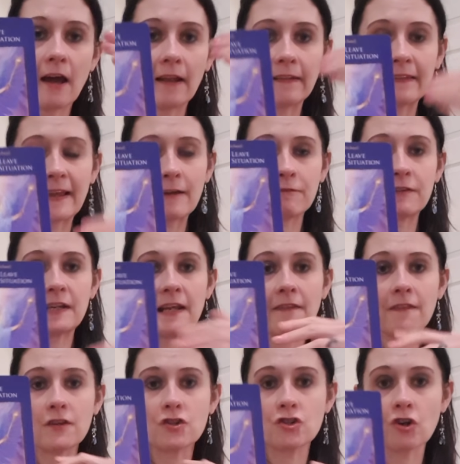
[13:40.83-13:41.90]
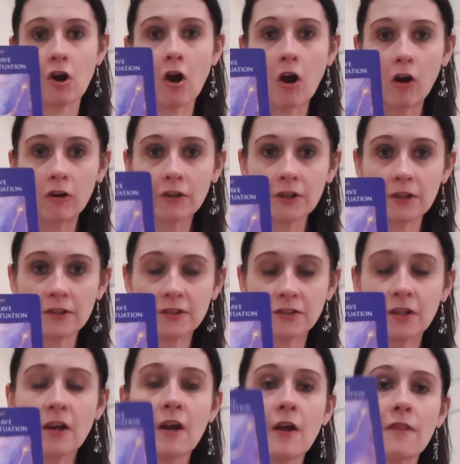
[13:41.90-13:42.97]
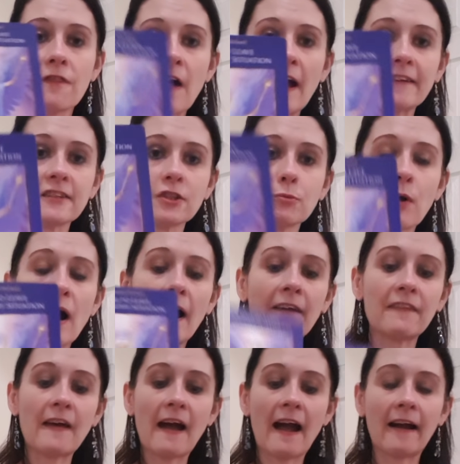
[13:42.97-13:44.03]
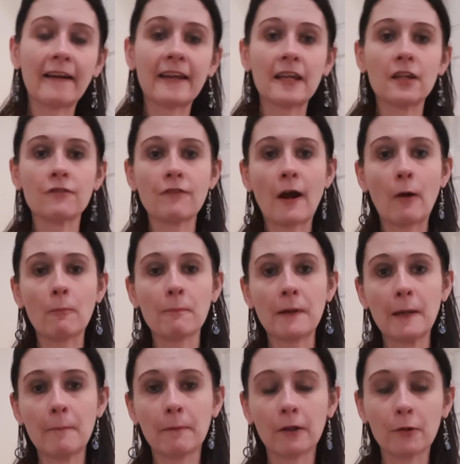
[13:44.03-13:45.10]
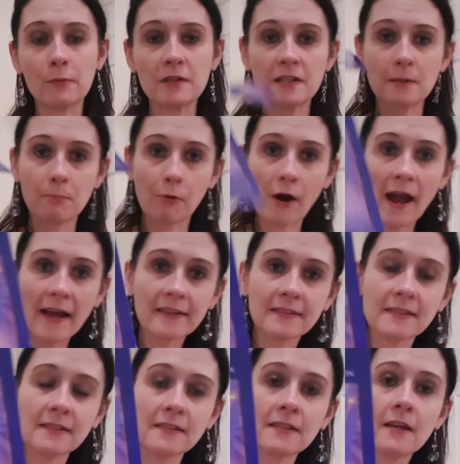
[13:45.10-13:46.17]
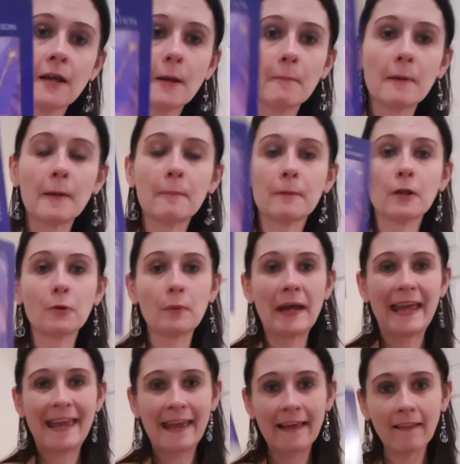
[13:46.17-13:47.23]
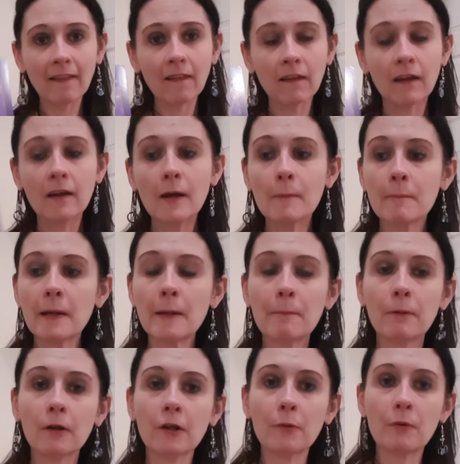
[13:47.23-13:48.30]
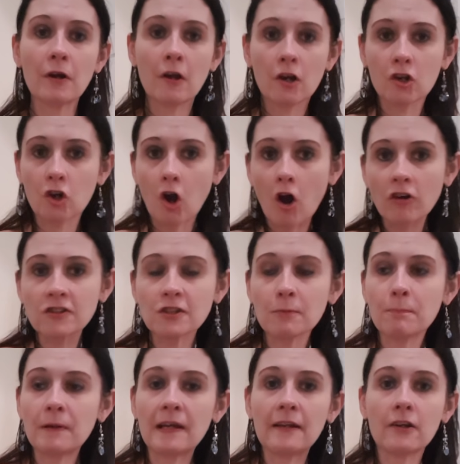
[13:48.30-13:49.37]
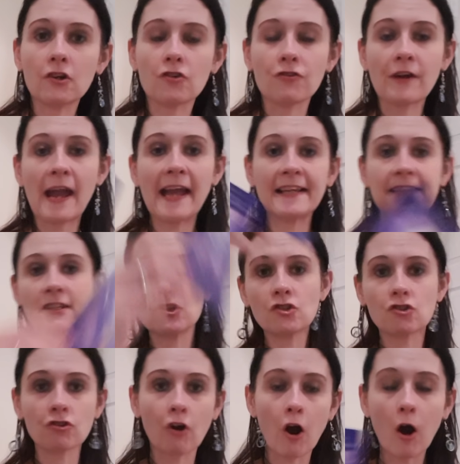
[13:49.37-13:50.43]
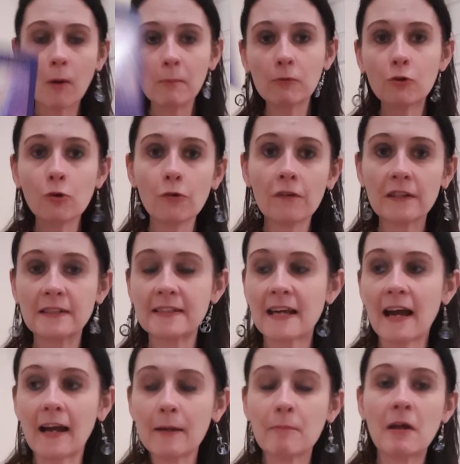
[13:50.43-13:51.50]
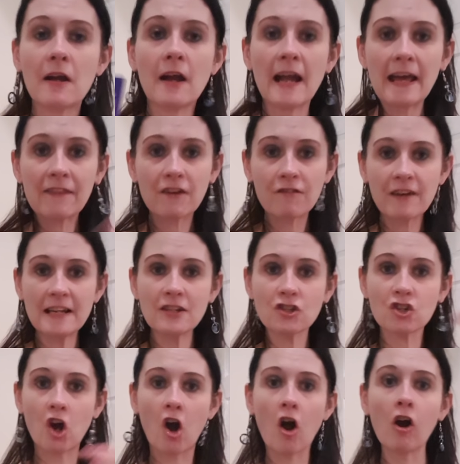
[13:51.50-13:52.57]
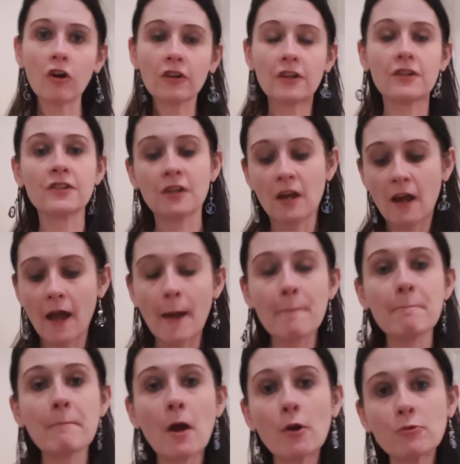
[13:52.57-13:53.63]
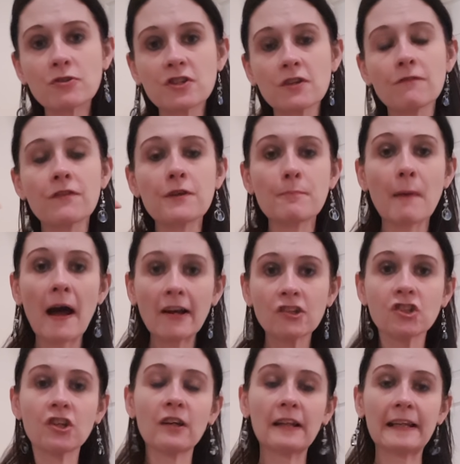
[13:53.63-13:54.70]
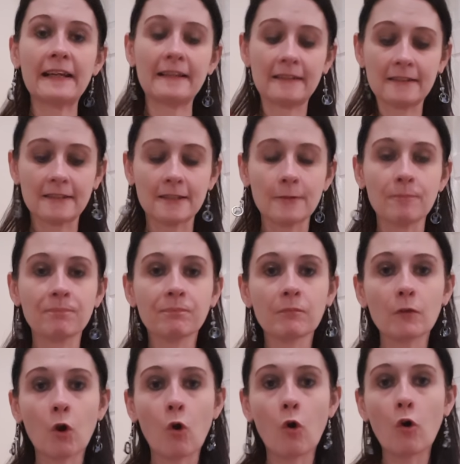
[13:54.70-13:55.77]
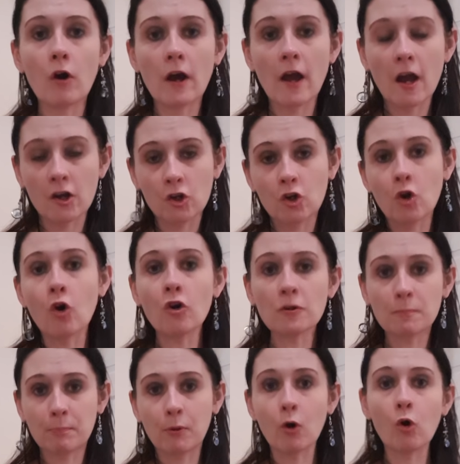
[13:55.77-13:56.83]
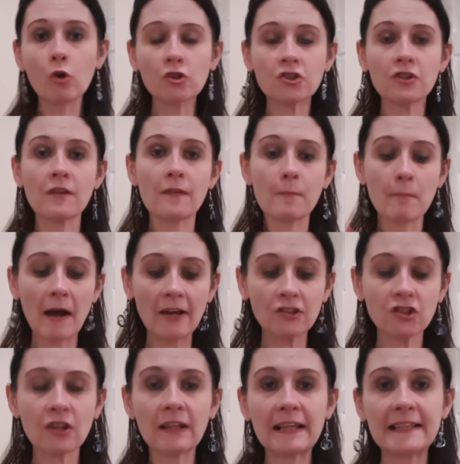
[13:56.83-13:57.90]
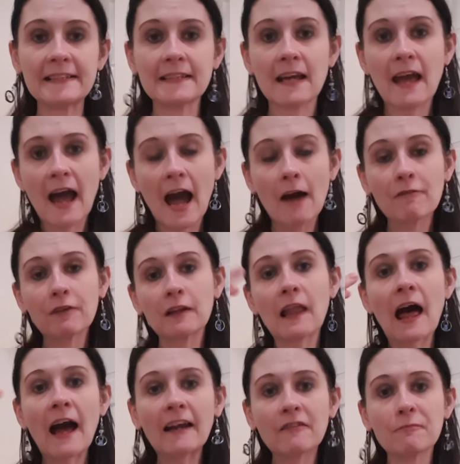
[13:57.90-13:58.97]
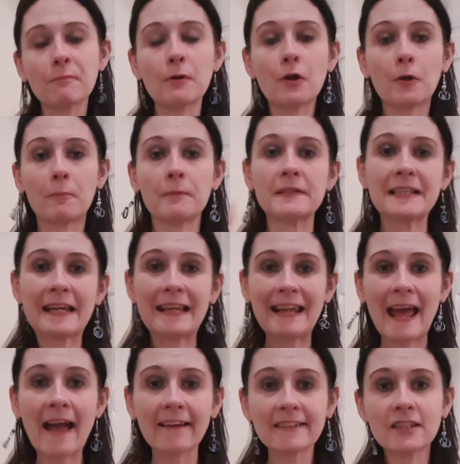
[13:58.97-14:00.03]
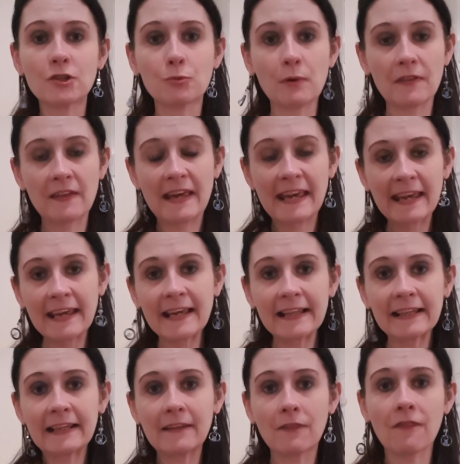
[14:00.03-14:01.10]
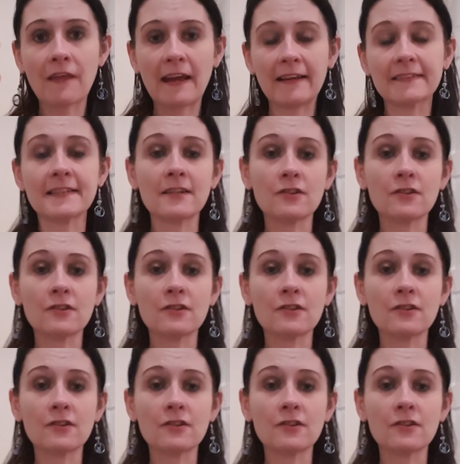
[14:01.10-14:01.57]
are living in the darkness. That's why they're hanging around people who are depressed, people who are ill, people who are gossiping and creating drama all the time. They're in darkness. And most of the masculines or a good portion of the masculines have a life purpose connected with healing things